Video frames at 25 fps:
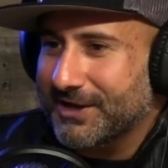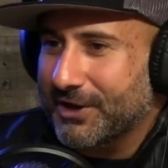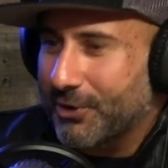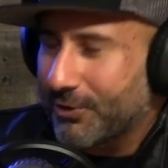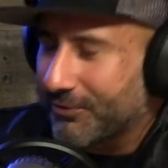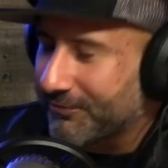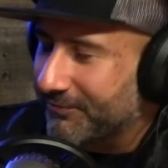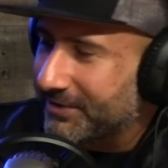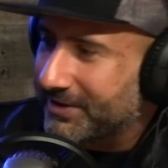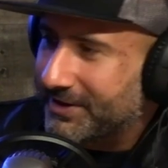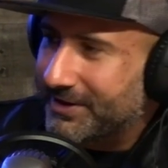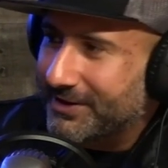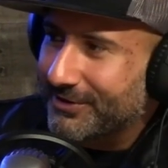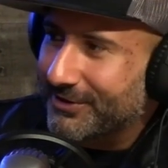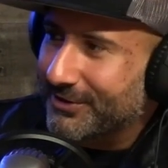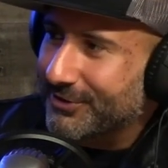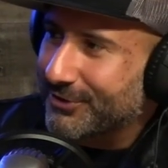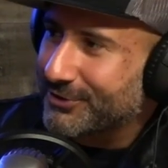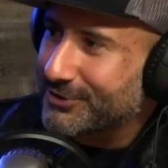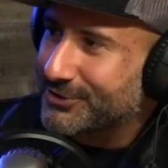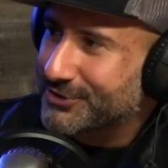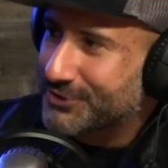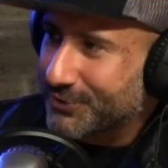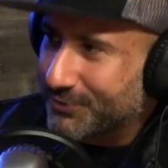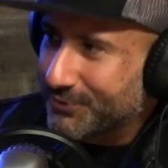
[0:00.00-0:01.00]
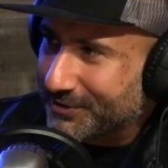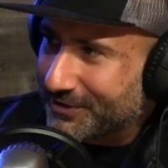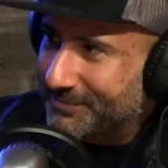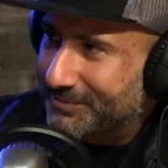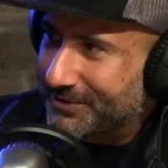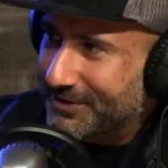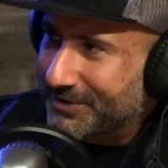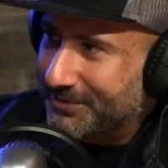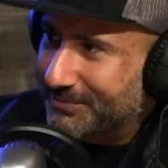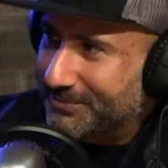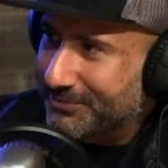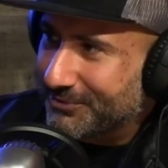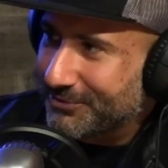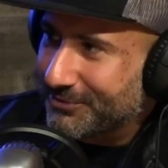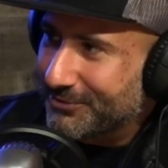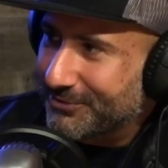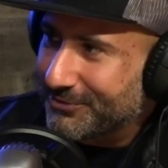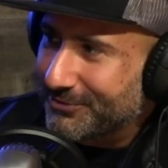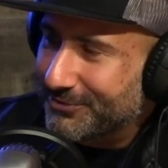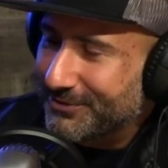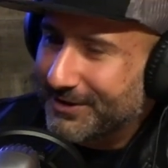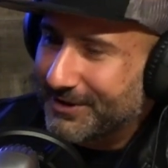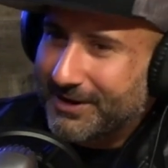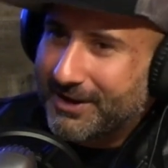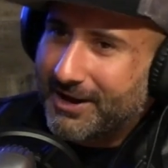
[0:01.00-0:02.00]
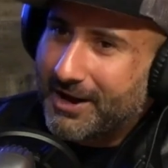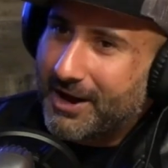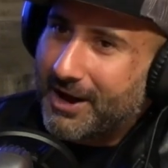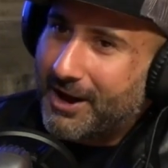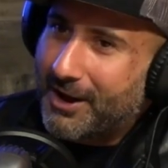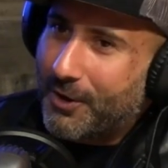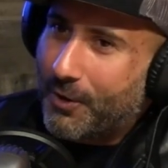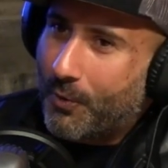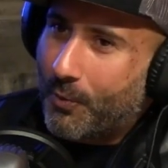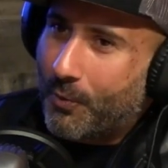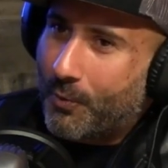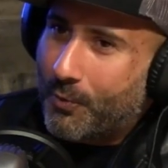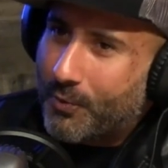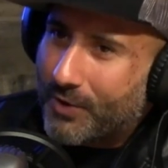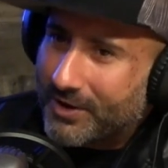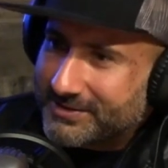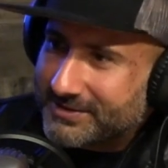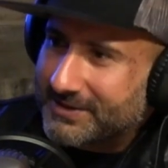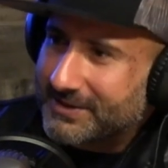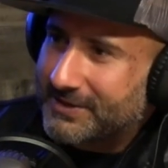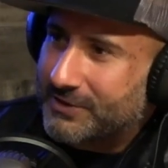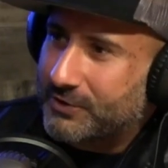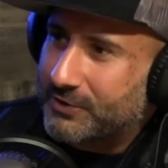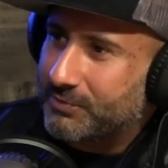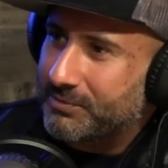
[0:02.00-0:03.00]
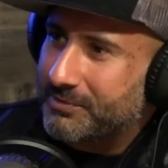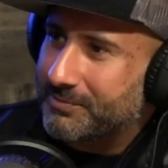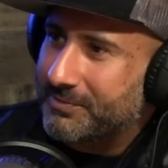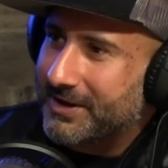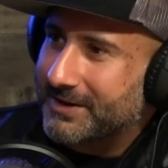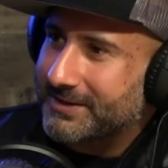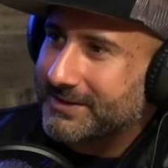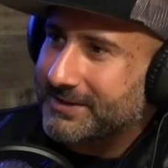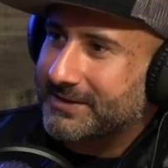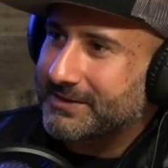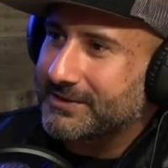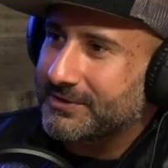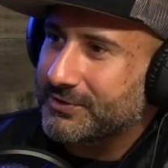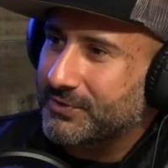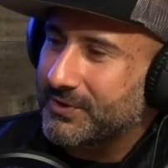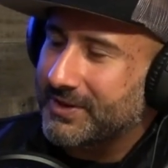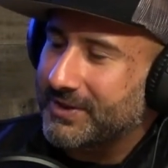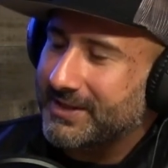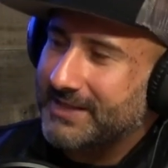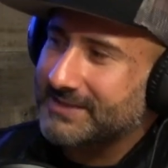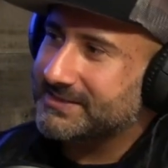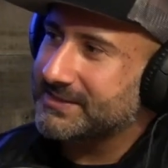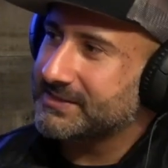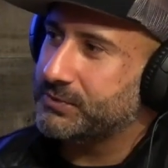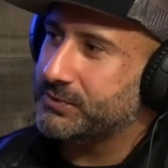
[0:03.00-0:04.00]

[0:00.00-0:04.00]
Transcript: over here showing people what the human body can do, and that's